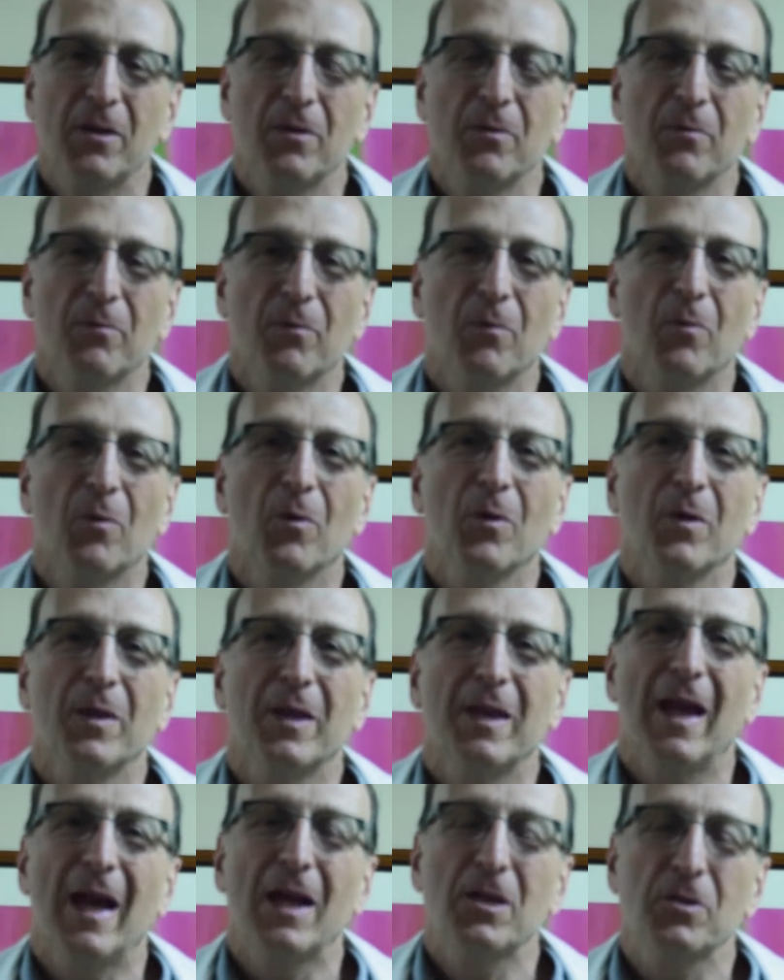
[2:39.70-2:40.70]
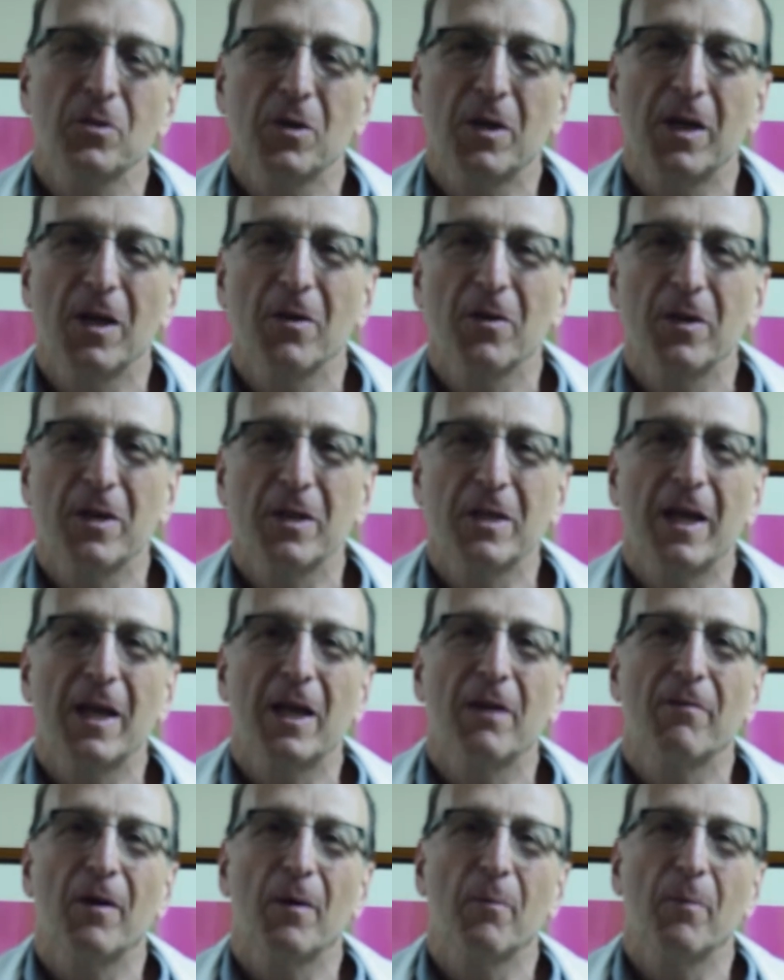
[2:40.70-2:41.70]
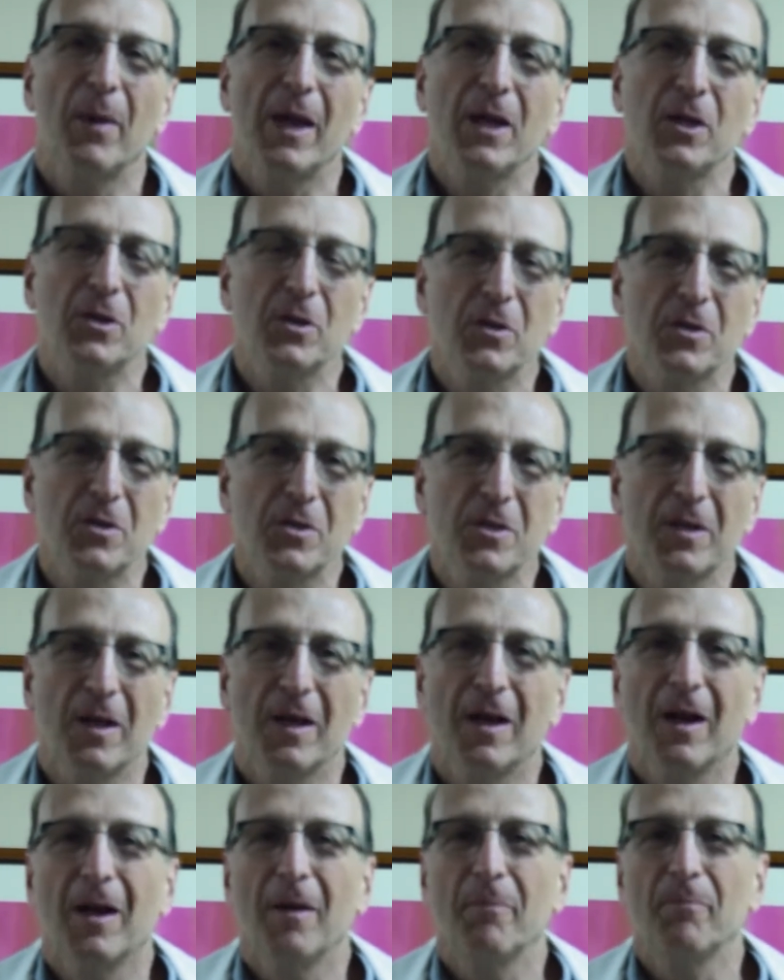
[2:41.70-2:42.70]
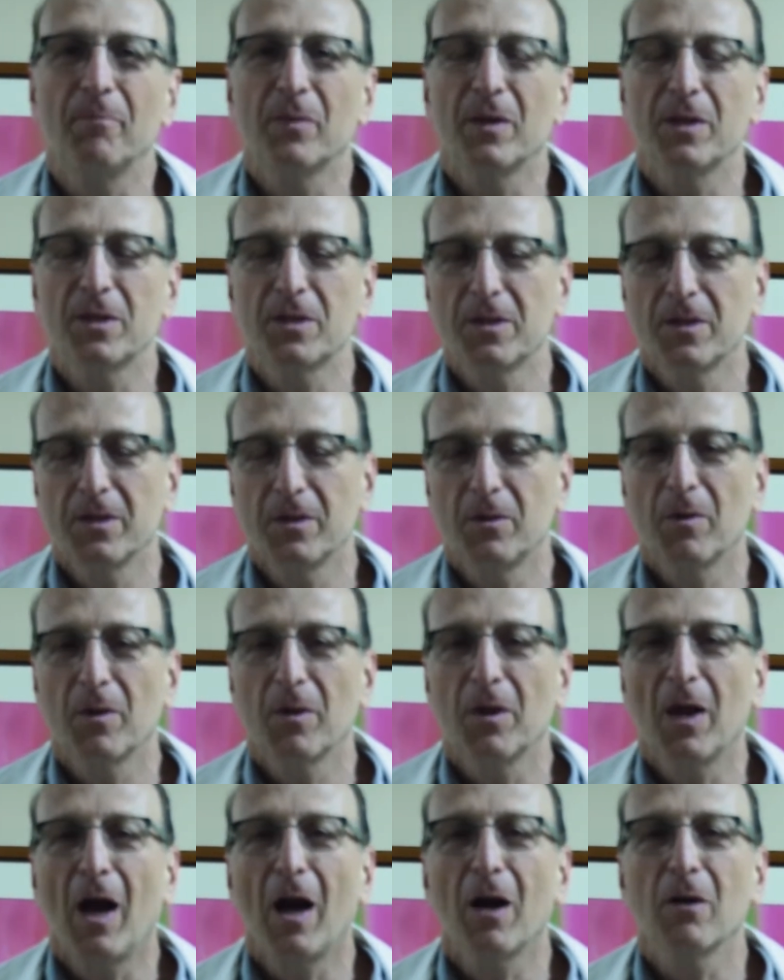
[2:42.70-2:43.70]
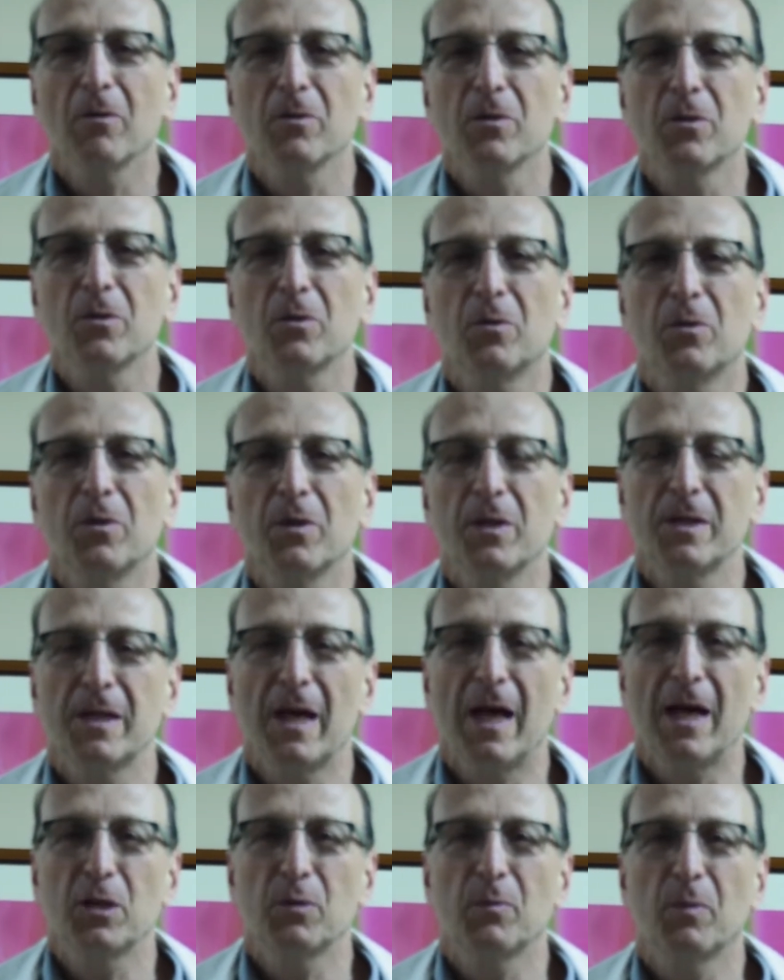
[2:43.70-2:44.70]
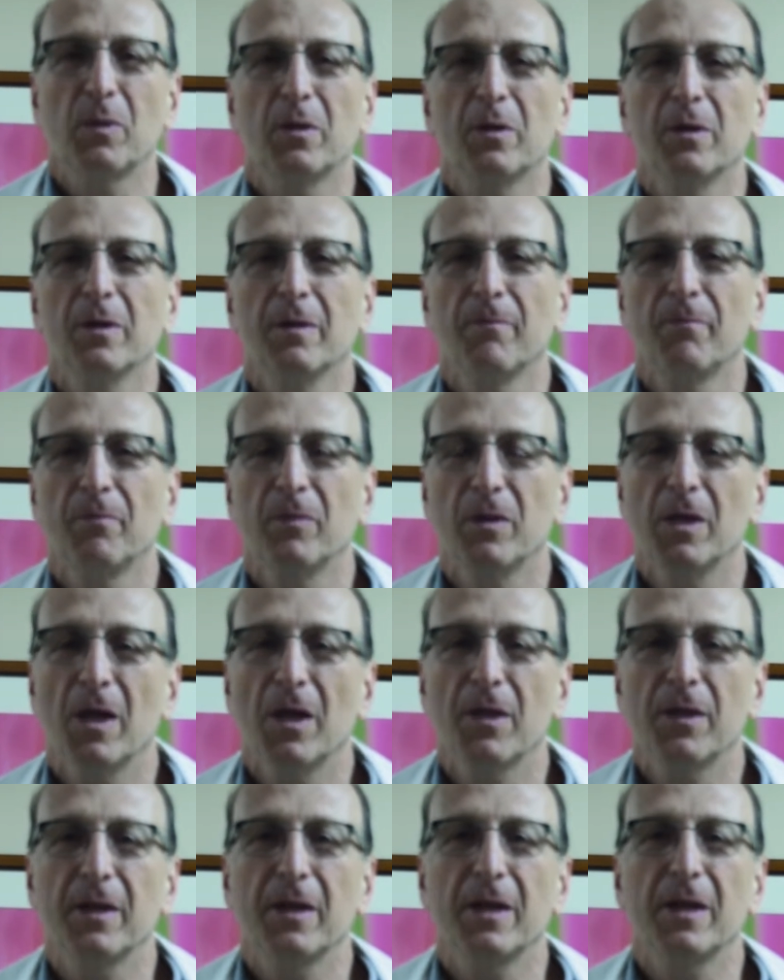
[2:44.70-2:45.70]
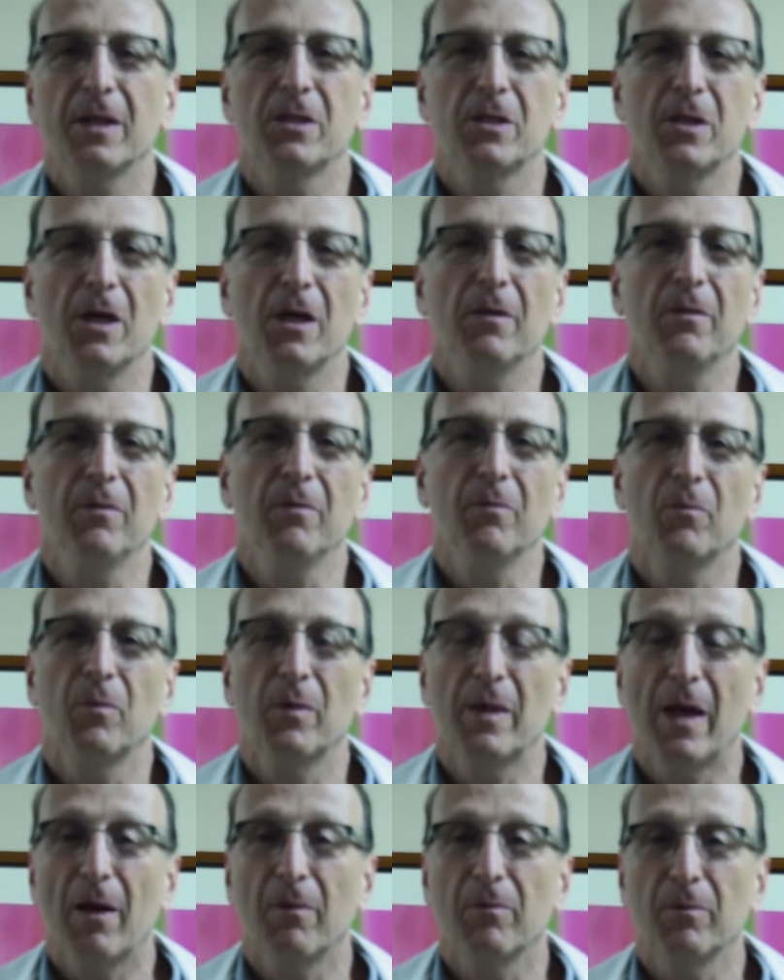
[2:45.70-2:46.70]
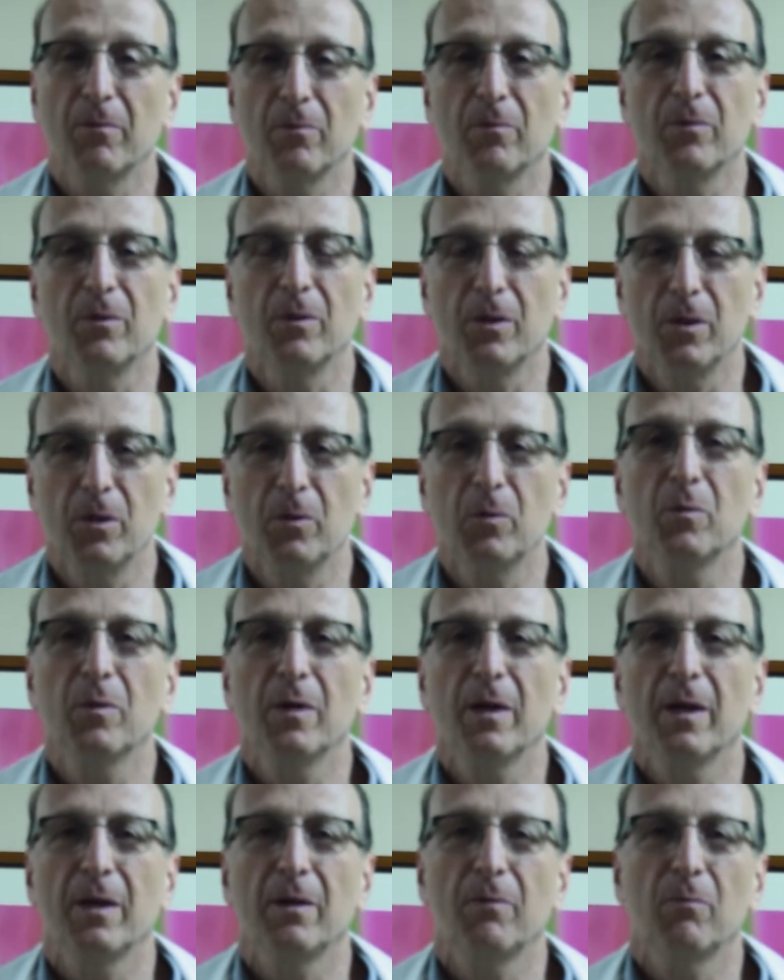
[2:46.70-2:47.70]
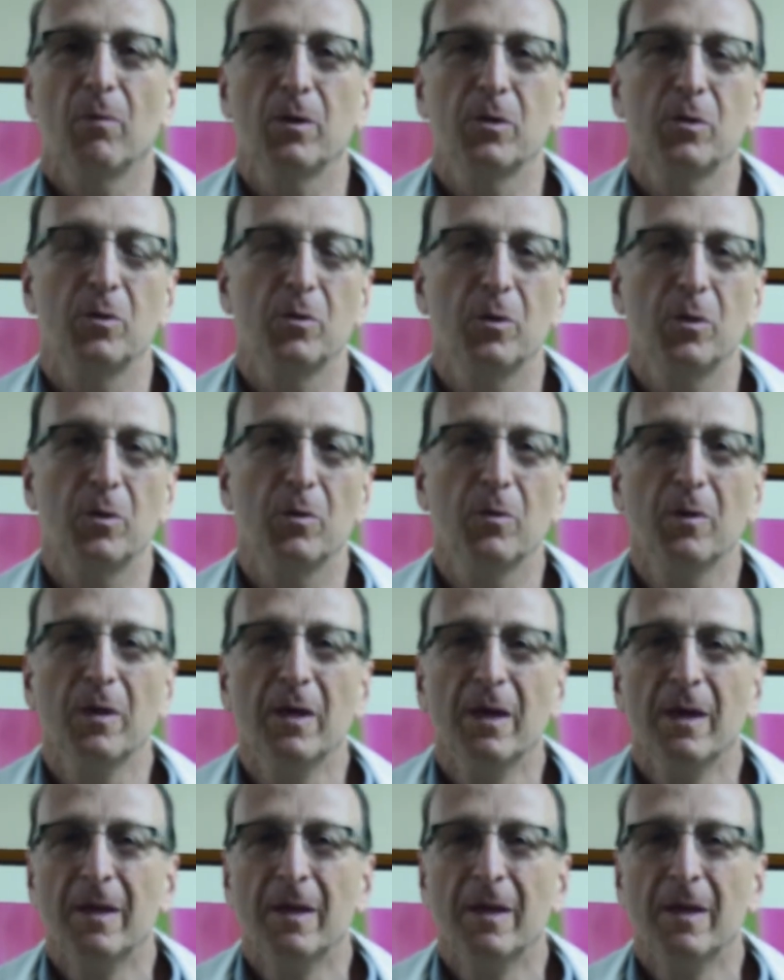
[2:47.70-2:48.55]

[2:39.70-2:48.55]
you for the excellent care that you take of our patients. Um, this, you are the heart and soul of this hospital, and nothing gets done without you and what you do.